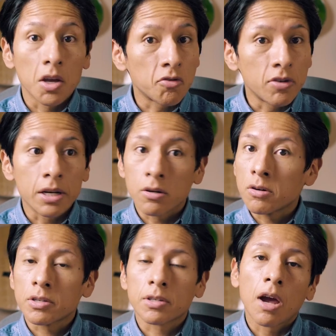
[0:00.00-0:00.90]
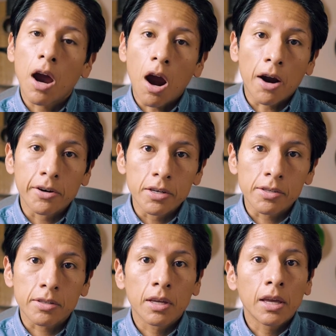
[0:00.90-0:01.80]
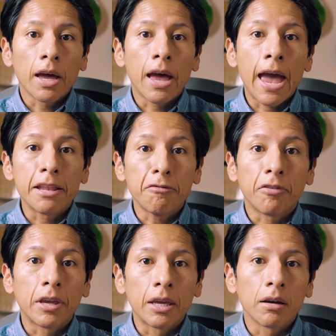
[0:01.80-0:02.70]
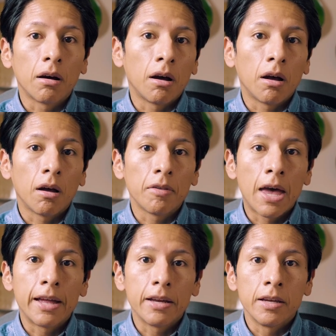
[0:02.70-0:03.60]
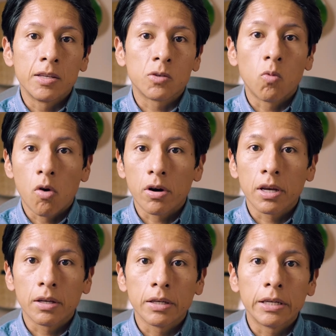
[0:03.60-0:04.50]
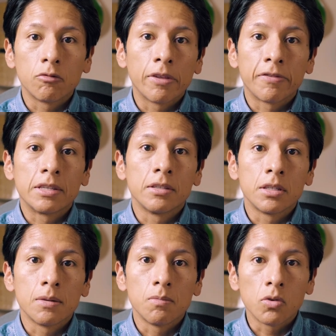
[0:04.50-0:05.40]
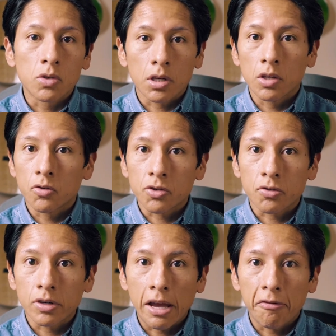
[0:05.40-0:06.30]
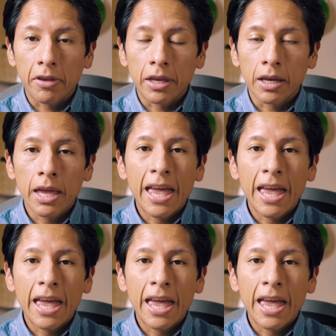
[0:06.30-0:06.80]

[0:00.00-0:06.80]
creators, artists, anything that is working within the music industry, I think